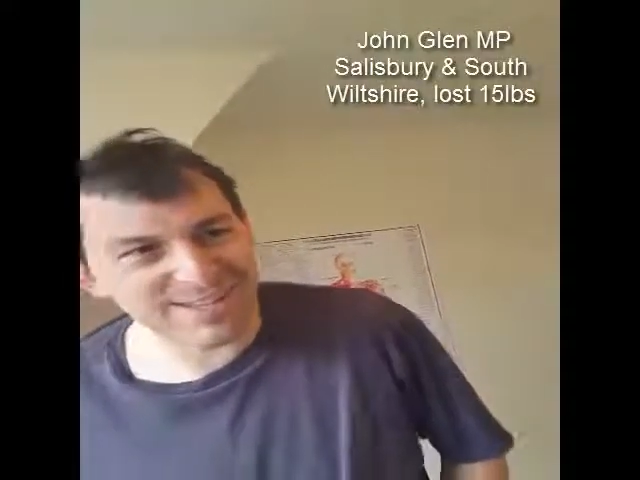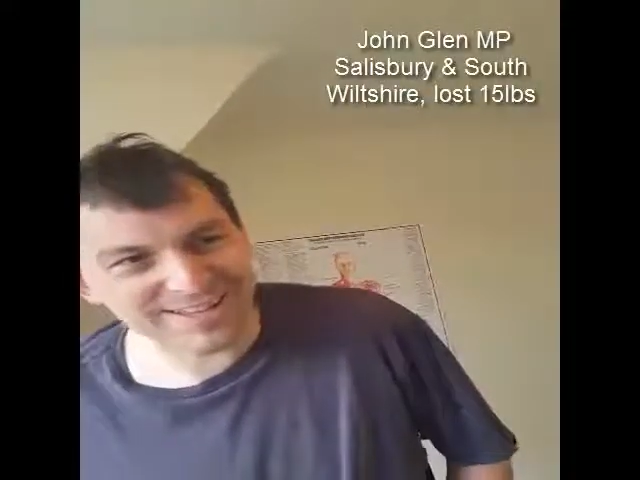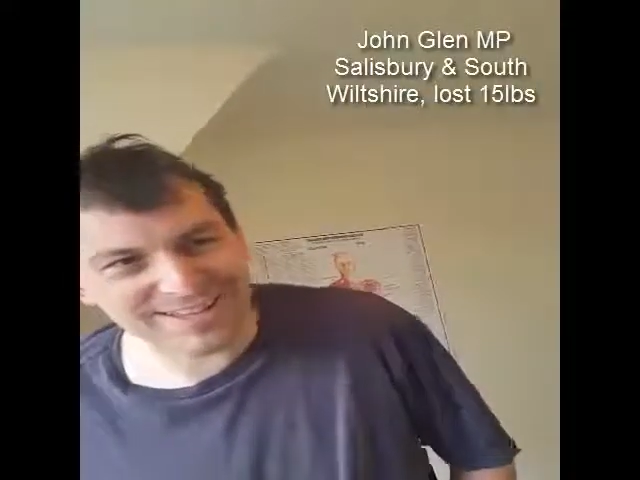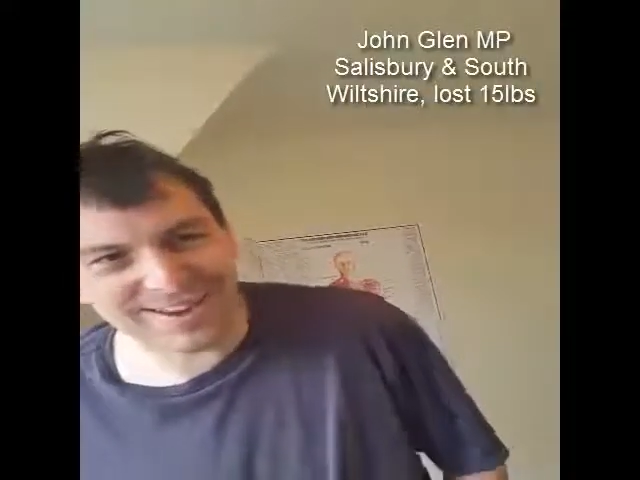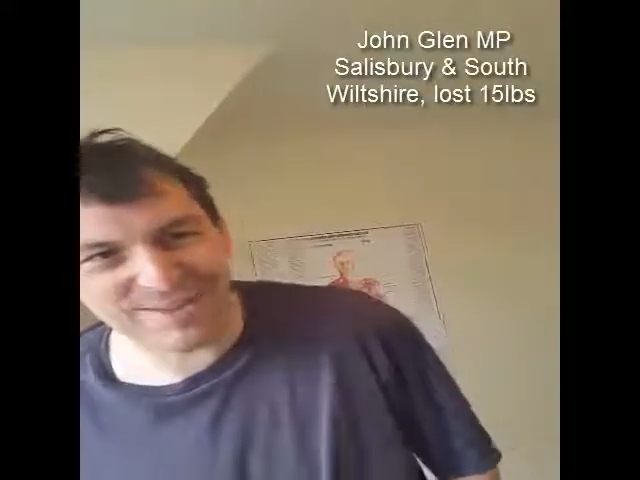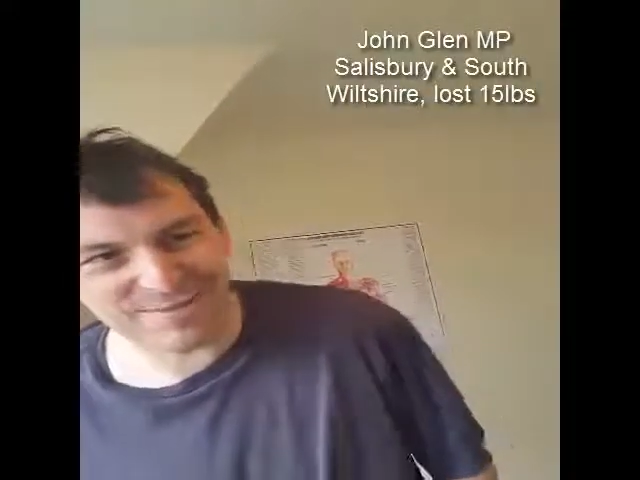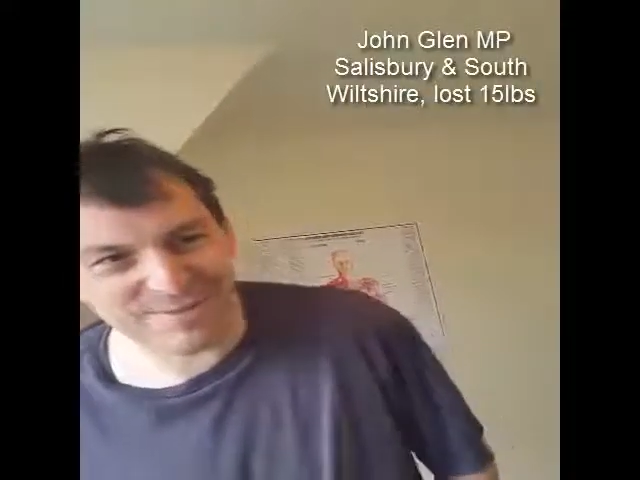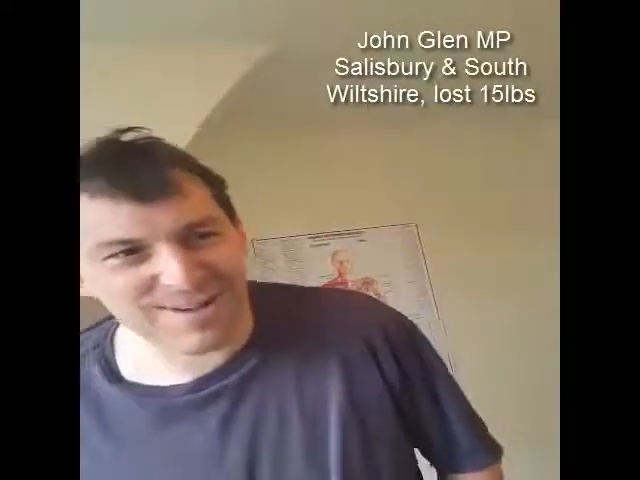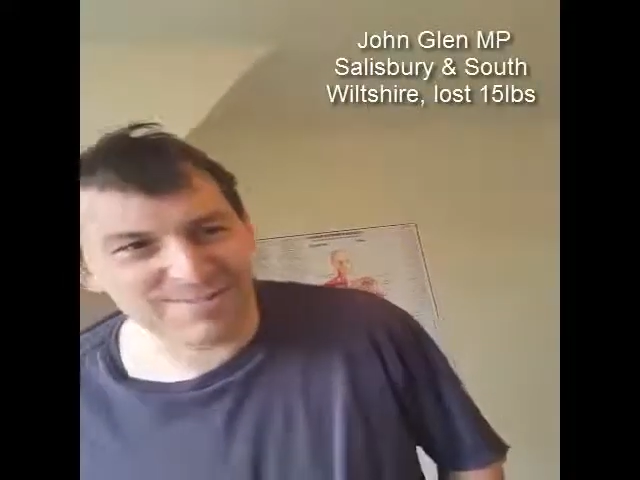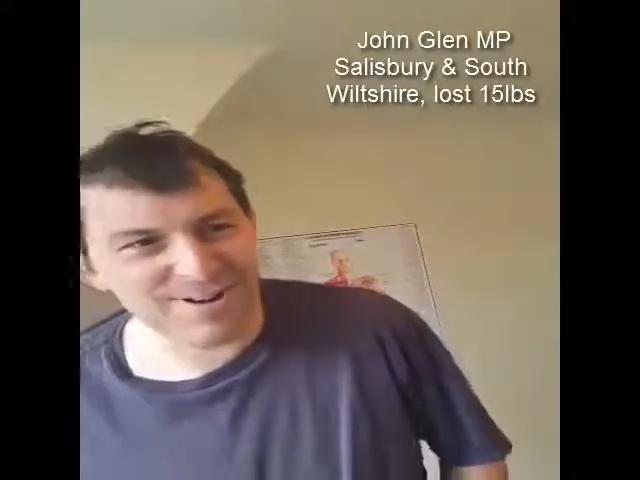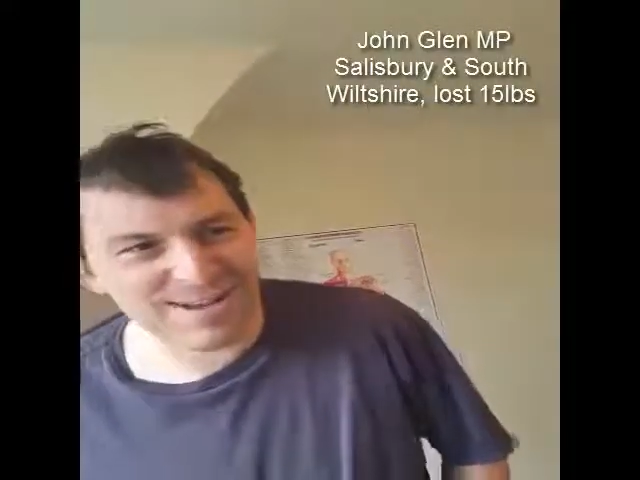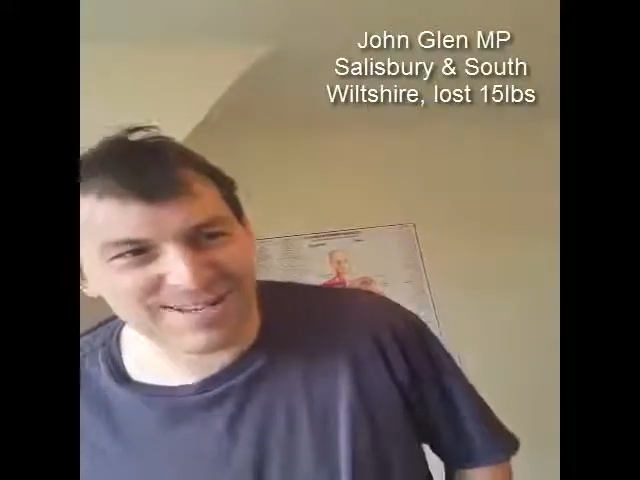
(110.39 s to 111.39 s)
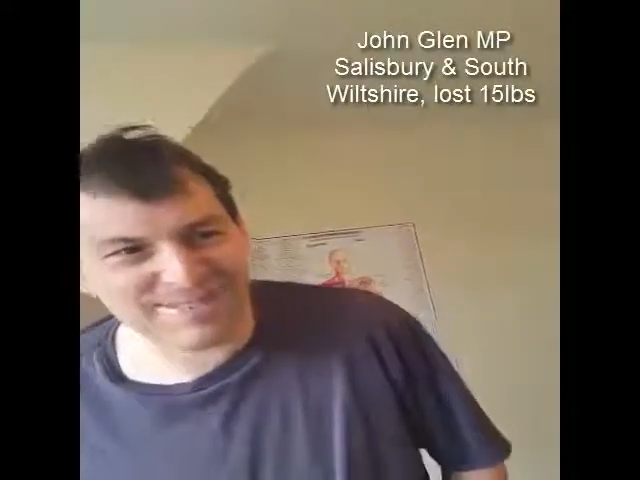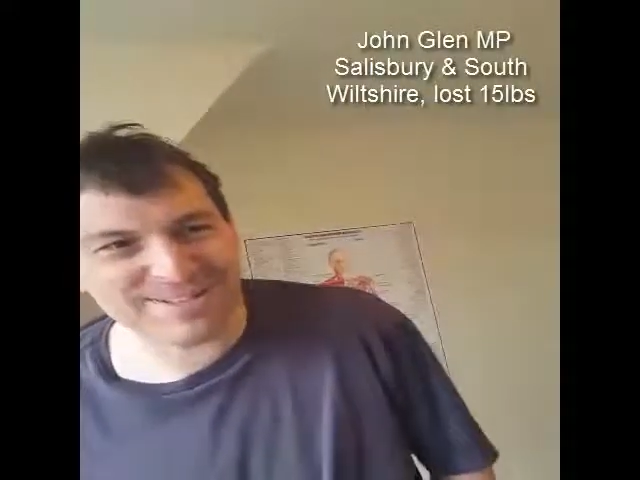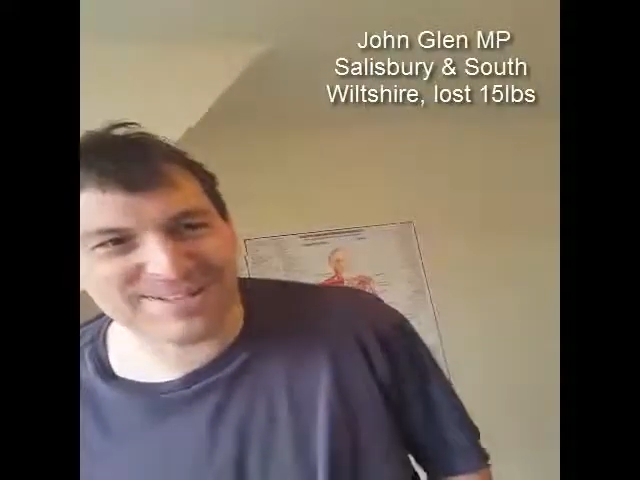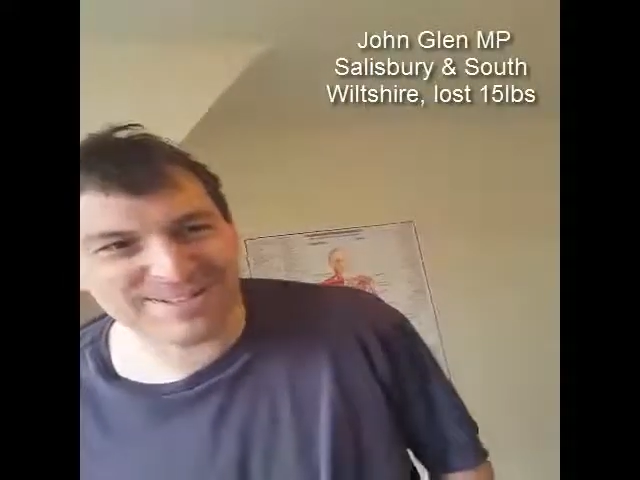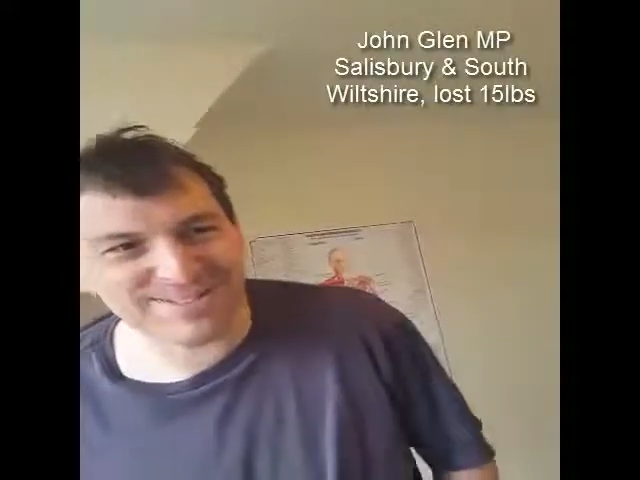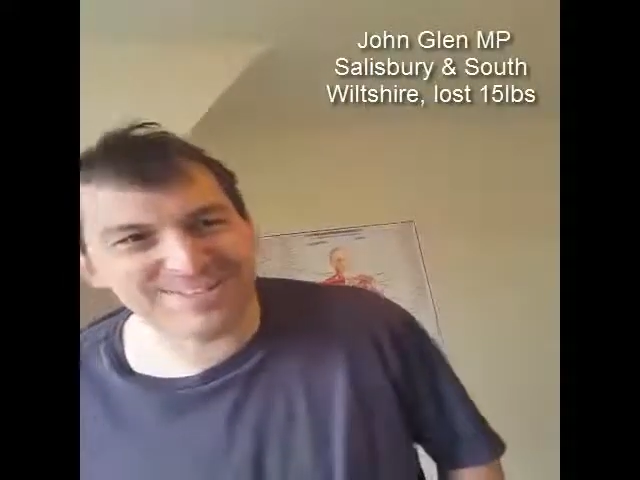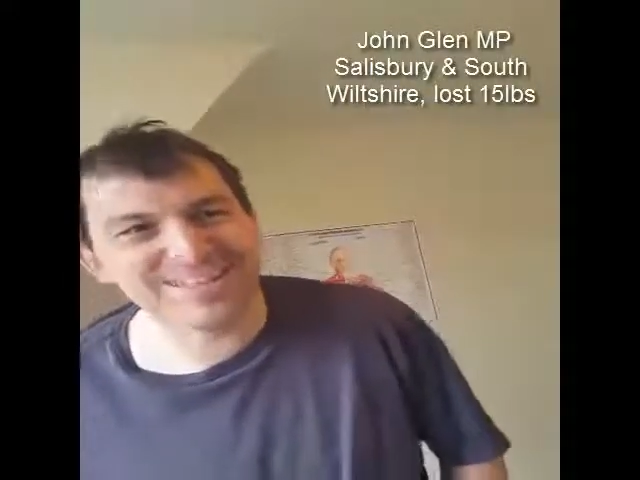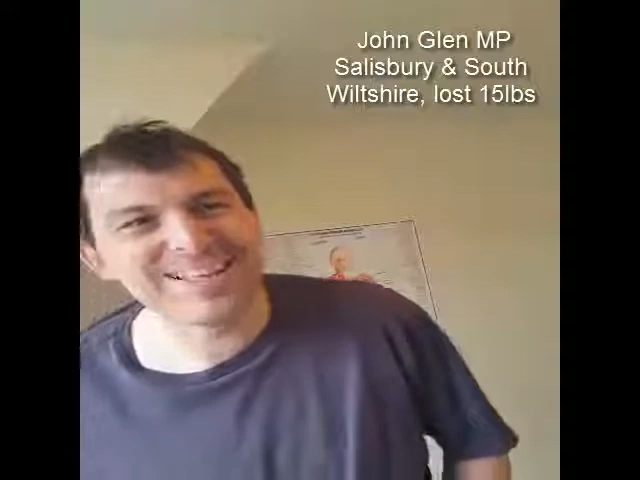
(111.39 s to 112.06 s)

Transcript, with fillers: Uh, you know, the referendum and so on.